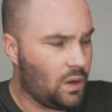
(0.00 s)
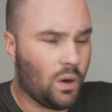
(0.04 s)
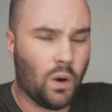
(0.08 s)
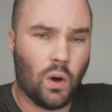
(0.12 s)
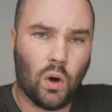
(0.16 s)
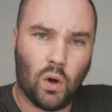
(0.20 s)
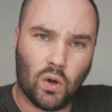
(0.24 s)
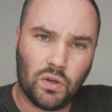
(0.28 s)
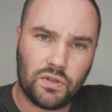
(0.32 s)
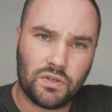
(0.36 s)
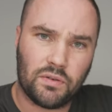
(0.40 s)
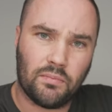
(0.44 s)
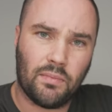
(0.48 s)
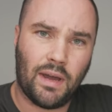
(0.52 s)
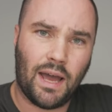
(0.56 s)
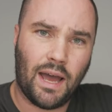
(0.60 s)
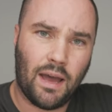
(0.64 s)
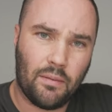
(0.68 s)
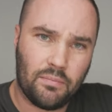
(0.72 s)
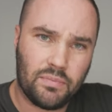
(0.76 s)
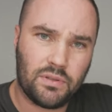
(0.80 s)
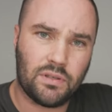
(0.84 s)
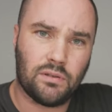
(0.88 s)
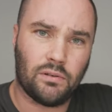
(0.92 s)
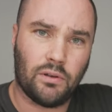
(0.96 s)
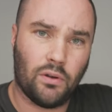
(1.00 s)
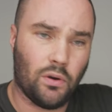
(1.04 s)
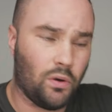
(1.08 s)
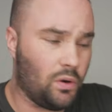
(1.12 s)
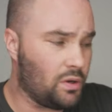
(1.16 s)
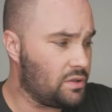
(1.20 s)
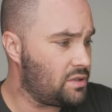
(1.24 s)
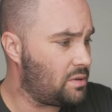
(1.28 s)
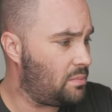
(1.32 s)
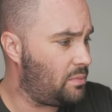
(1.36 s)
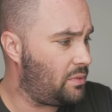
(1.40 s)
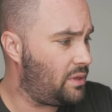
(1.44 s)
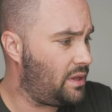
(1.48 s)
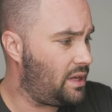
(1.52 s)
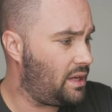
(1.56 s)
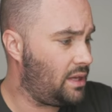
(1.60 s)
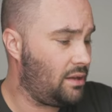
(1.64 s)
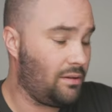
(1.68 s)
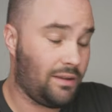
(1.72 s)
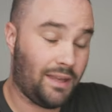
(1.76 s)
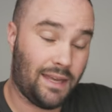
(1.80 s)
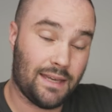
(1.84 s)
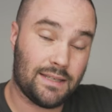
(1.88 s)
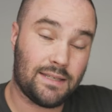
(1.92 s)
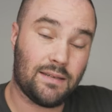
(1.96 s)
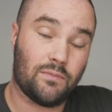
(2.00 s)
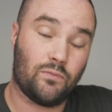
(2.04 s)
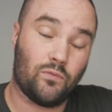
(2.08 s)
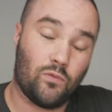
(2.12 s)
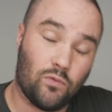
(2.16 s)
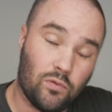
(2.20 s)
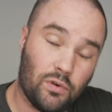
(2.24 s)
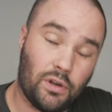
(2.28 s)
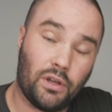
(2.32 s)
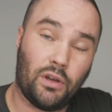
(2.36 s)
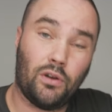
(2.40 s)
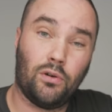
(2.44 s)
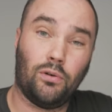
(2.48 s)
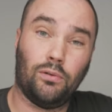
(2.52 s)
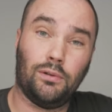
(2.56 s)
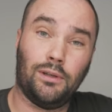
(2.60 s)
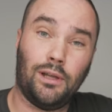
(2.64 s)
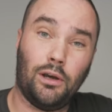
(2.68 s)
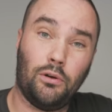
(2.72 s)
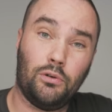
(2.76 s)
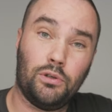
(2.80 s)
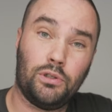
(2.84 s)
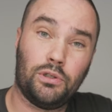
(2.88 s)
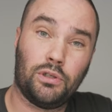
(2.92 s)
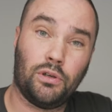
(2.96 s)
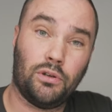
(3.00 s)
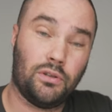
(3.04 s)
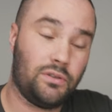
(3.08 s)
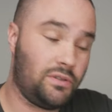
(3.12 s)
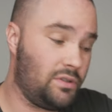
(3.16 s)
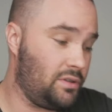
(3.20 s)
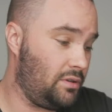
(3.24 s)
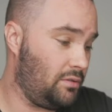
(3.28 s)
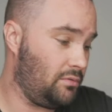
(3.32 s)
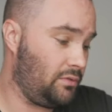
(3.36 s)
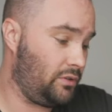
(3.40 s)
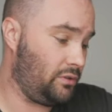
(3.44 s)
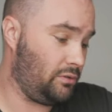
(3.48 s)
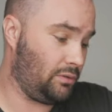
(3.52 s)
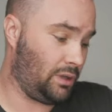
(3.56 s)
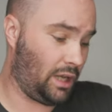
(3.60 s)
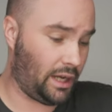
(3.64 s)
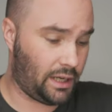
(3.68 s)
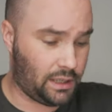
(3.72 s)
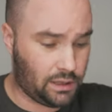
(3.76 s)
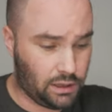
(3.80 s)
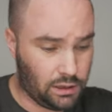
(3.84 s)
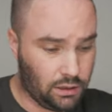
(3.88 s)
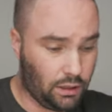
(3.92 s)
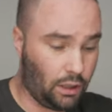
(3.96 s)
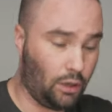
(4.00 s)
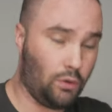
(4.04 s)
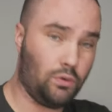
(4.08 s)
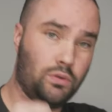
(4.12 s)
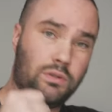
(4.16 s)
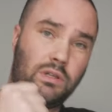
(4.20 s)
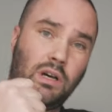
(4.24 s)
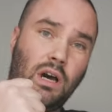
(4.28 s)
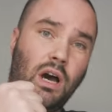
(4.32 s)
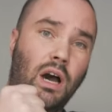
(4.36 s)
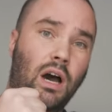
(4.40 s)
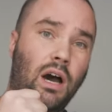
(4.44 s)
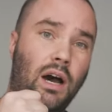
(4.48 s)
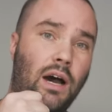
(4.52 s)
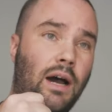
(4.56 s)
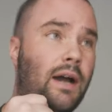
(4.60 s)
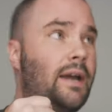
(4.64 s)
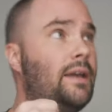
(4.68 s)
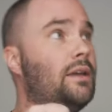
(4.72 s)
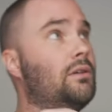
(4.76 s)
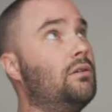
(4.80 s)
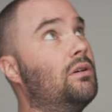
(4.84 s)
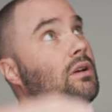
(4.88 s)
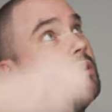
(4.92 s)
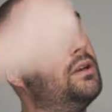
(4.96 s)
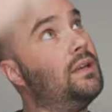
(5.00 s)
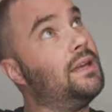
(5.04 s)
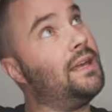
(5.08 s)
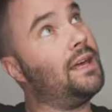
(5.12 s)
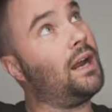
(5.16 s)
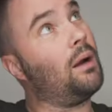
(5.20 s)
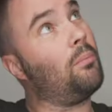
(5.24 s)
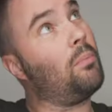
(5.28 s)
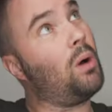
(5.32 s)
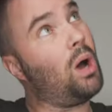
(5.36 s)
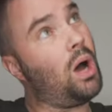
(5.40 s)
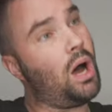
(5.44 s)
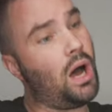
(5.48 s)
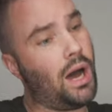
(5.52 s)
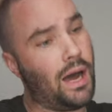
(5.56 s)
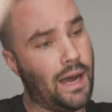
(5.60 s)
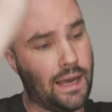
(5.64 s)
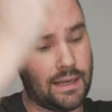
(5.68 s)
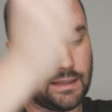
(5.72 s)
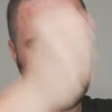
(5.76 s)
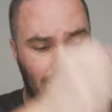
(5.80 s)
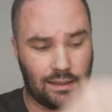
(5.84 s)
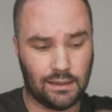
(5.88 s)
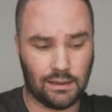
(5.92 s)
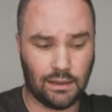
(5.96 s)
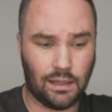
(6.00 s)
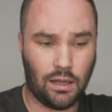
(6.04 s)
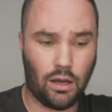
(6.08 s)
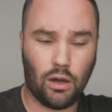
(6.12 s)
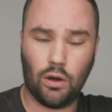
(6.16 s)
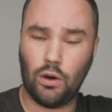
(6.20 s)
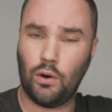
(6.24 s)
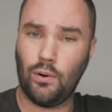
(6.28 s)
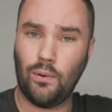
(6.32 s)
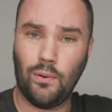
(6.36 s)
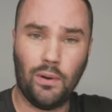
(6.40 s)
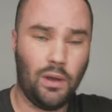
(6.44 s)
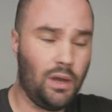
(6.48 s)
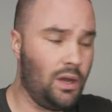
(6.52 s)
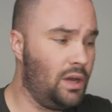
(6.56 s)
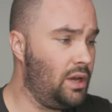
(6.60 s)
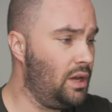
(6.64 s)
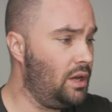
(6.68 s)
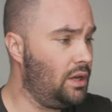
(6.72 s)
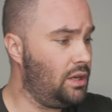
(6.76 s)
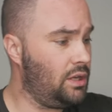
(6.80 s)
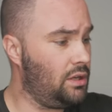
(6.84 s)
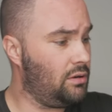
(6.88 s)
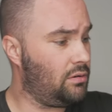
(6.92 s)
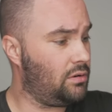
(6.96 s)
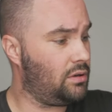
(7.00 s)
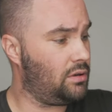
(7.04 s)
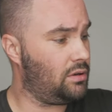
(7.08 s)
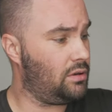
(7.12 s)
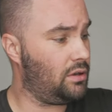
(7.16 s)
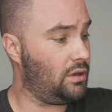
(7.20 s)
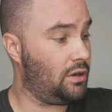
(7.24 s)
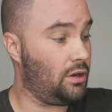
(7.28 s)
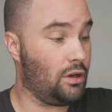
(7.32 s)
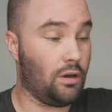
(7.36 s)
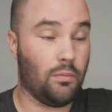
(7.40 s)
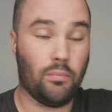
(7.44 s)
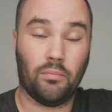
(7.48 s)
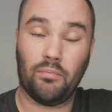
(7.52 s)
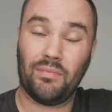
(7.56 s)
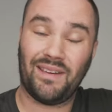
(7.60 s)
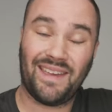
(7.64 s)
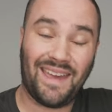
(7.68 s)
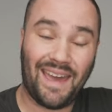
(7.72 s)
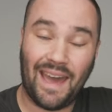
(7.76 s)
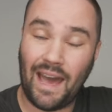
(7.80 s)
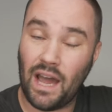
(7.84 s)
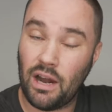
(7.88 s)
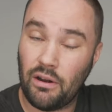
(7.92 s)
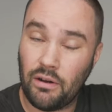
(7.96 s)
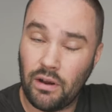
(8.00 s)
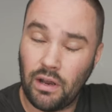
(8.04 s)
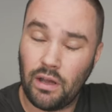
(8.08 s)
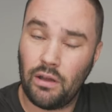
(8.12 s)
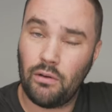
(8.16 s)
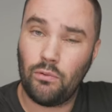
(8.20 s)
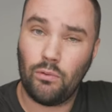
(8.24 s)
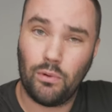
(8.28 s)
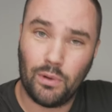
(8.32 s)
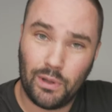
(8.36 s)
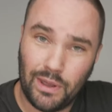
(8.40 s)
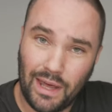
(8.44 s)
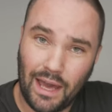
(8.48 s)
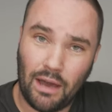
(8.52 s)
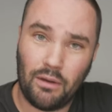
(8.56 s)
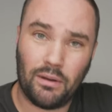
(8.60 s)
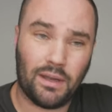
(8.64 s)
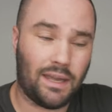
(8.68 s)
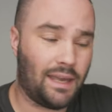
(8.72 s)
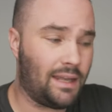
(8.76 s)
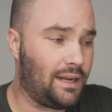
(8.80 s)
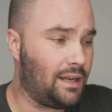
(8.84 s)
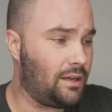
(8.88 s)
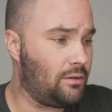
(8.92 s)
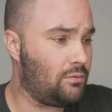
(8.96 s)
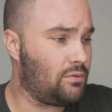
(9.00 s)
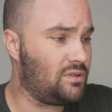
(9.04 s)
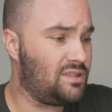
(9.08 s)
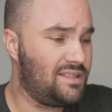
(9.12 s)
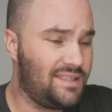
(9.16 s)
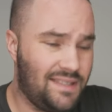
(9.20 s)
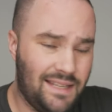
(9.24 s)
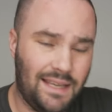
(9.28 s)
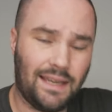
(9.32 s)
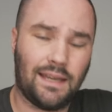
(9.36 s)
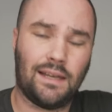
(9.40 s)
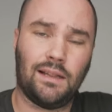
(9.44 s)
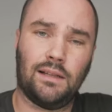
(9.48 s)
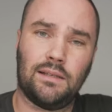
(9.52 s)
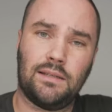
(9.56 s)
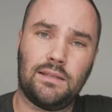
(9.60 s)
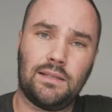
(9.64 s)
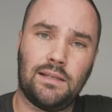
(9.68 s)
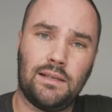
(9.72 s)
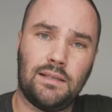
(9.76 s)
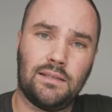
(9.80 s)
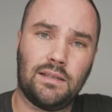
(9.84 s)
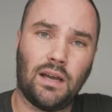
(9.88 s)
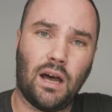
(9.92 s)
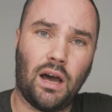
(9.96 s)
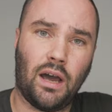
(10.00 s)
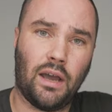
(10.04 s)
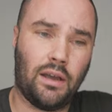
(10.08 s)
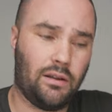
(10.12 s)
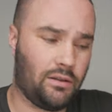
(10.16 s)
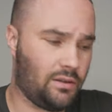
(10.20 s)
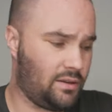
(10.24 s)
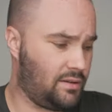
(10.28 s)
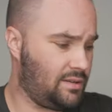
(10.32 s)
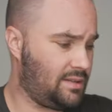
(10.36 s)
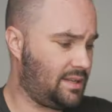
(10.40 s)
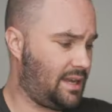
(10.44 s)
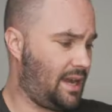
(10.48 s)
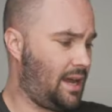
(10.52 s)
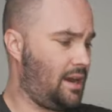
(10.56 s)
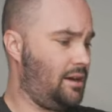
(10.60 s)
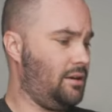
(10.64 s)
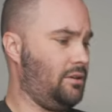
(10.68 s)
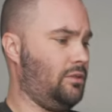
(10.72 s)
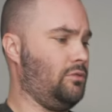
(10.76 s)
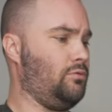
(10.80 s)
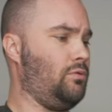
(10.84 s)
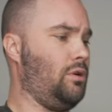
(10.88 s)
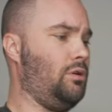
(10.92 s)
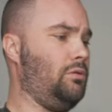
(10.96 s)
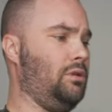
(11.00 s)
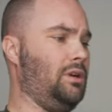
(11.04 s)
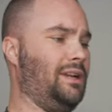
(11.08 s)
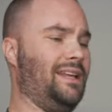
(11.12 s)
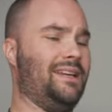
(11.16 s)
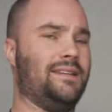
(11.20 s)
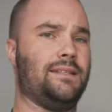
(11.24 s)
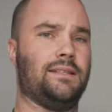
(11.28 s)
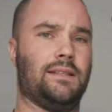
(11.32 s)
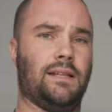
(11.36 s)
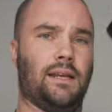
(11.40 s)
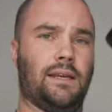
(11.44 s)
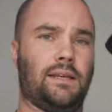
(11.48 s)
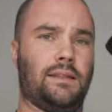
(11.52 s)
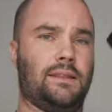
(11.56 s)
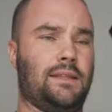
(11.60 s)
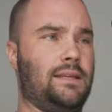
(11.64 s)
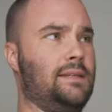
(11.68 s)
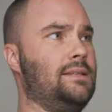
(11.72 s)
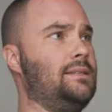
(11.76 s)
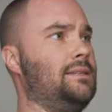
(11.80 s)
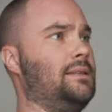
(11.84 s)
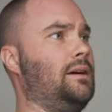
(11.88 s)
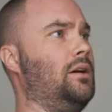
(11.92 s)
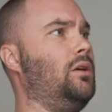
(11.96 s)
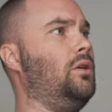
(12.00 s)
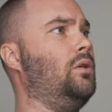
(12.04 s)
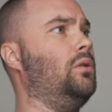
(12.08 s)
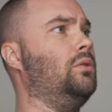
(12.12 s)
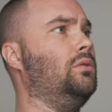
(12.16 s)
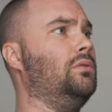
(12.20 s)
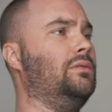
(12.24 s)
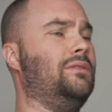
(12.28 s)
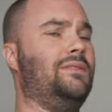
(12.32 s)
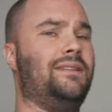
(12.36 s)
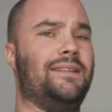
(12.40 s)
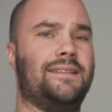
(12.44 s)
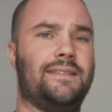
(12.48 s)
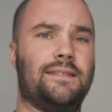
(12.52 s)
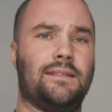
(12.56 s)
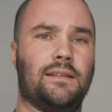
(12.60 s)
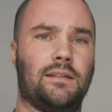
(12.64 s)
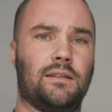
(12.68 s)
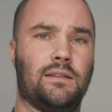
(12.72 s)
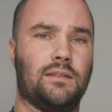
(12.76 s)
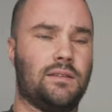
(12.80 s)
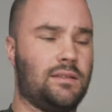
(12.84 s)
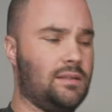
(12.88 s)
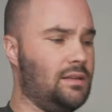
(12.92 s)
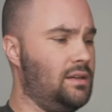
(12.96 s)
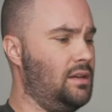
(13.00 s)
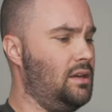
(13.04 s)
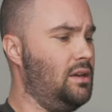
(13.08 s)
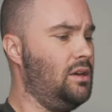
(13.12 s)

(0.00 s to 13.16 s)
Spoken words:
Awesome, absolutely awesome thing. You can get some really cool low shots. You can do like low to high. You can get up high to low. You can carry it without getting ridiculously tired because carrying the Ronin S like this the whole distance